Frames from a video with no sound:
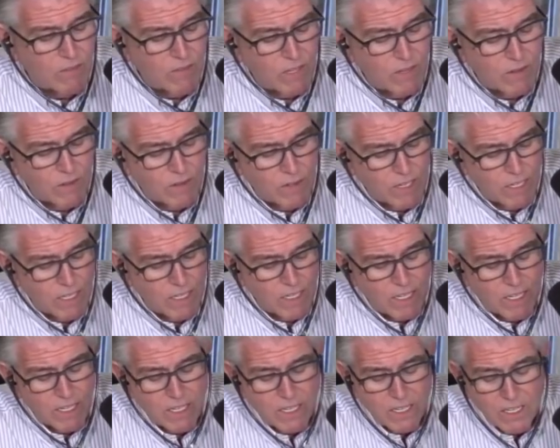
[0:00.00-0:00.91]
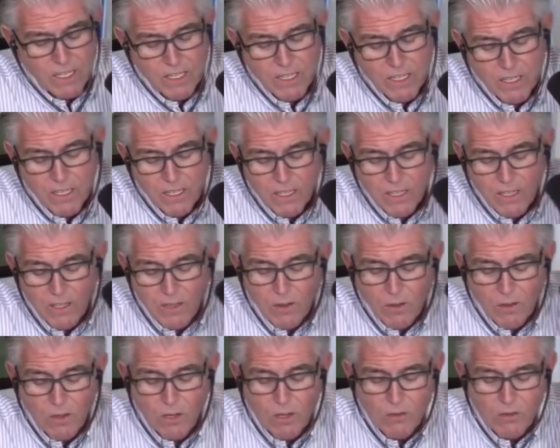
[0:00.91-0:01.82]
very uh,
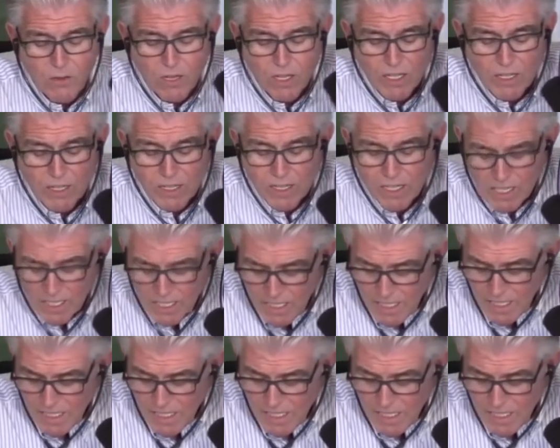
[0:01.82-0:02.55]
long run